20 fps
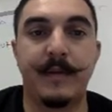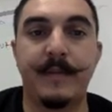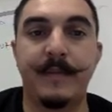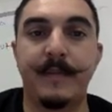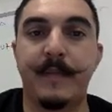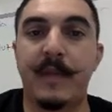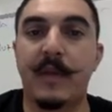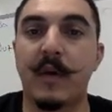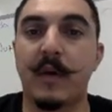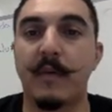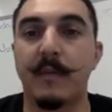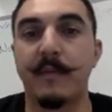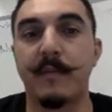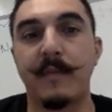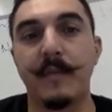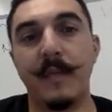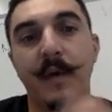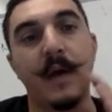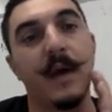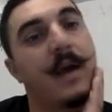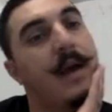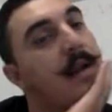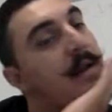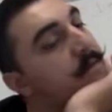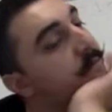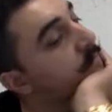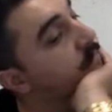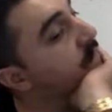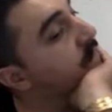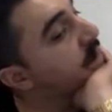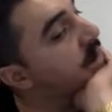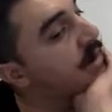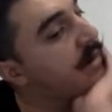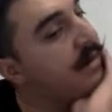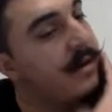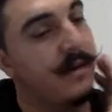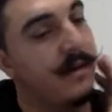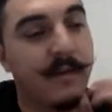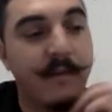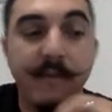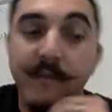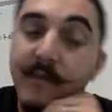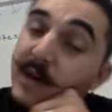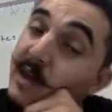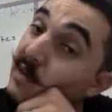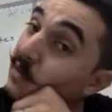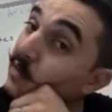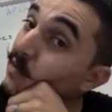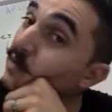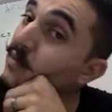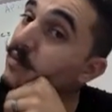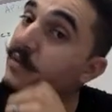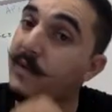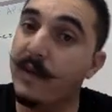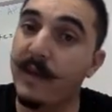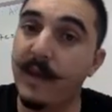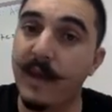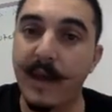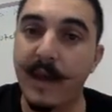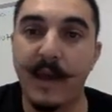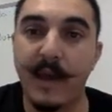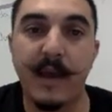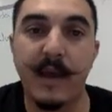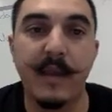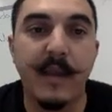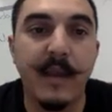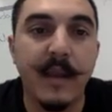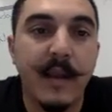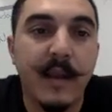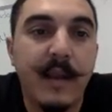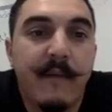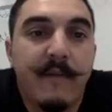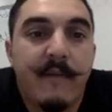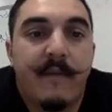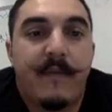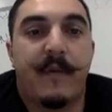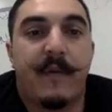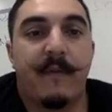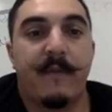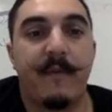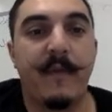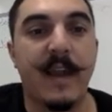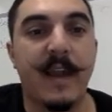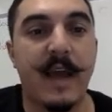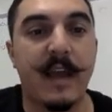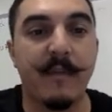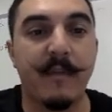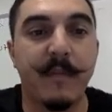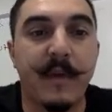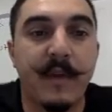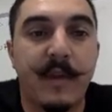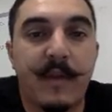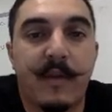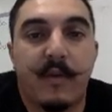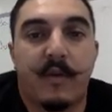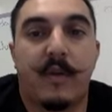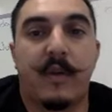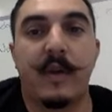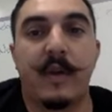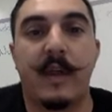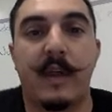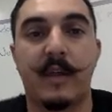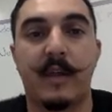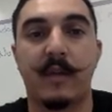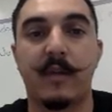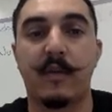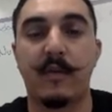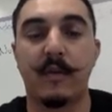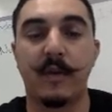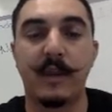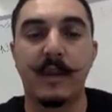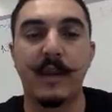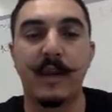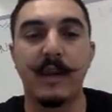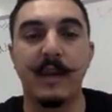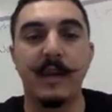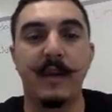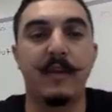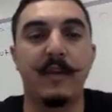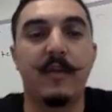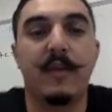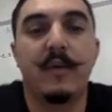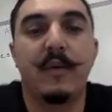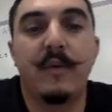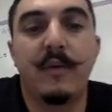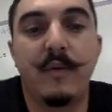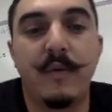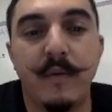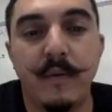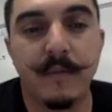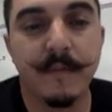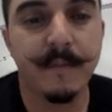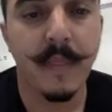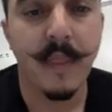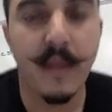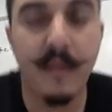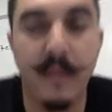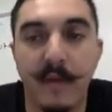So lymphatic vessels and the lymph plasma circulation. So let's get into the